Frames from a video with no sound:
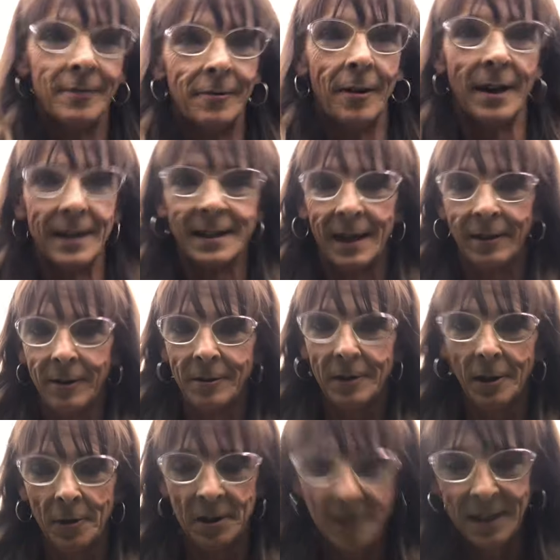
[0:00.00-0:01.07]
Right, there are
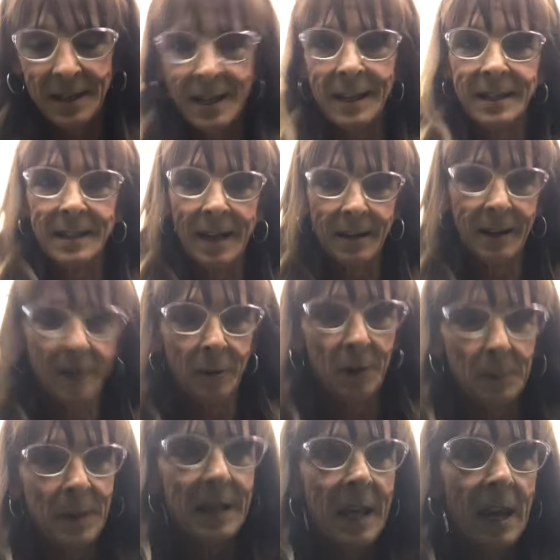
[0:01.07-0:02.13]
lots of stingers down here. I've got
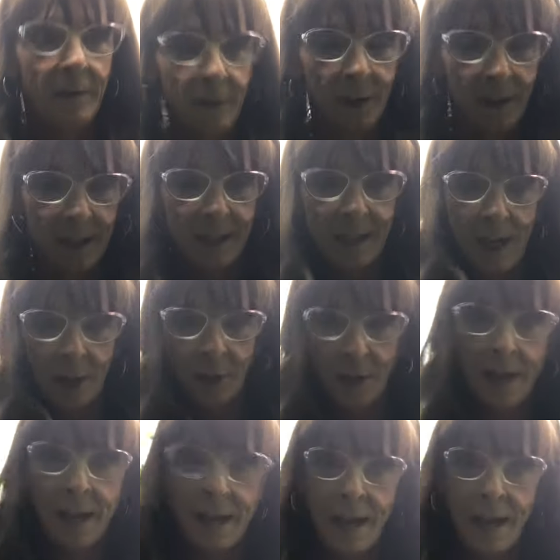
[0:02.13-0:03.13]
to be careful on this section.